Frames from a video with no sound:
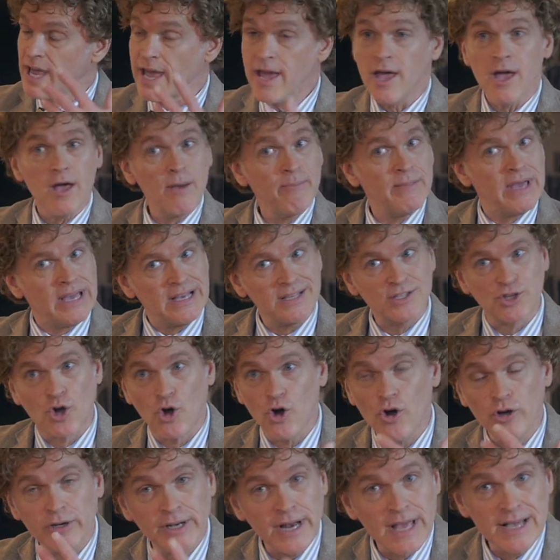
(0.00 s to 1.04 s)
him, his
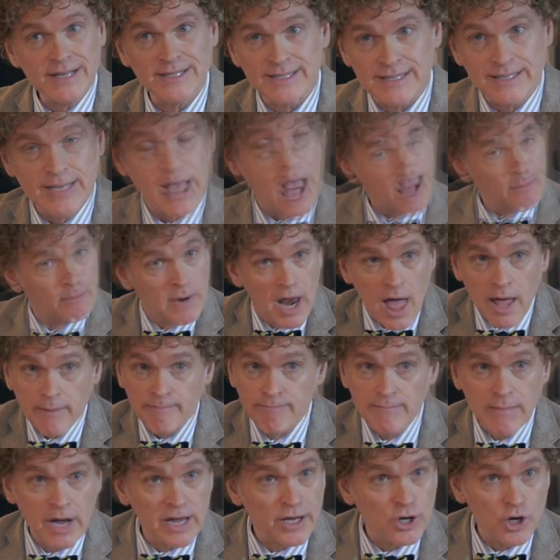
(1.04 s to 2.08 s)
goodness, I'm
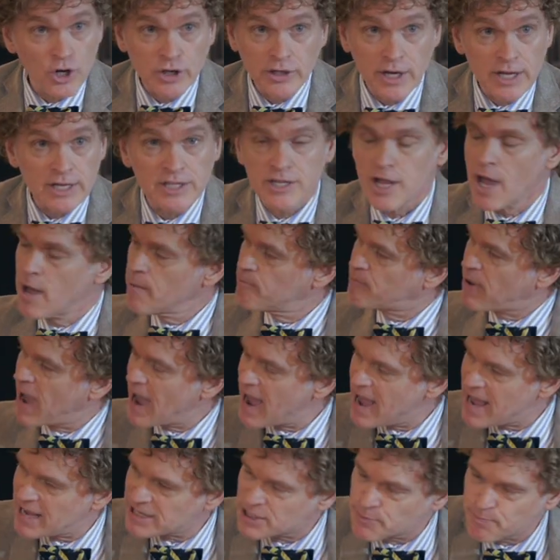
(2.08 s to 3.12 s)
letting my goodness
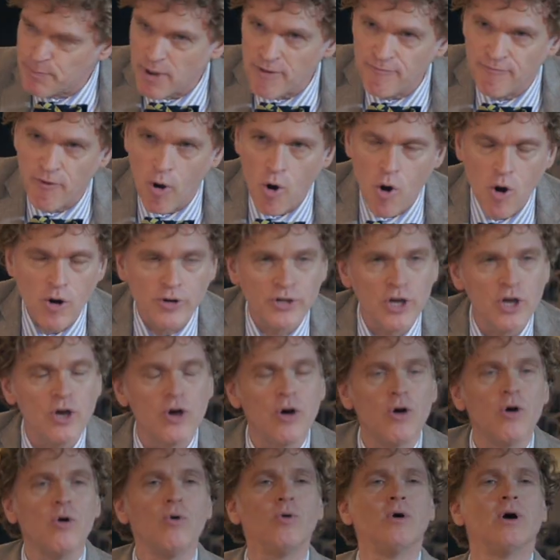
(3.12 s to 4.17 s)
pass before
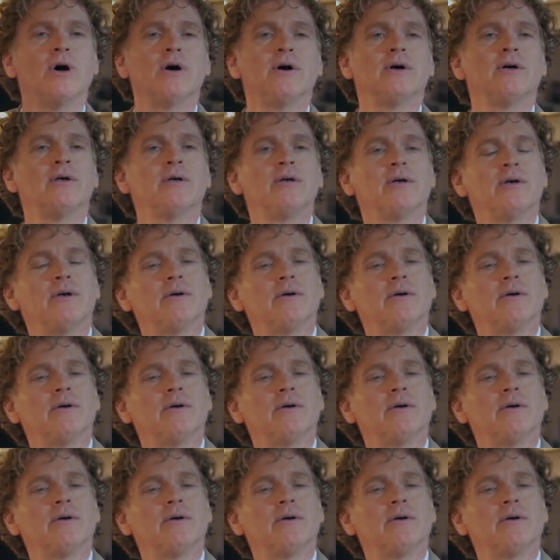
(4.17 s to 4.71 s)
you. Mm-hmm.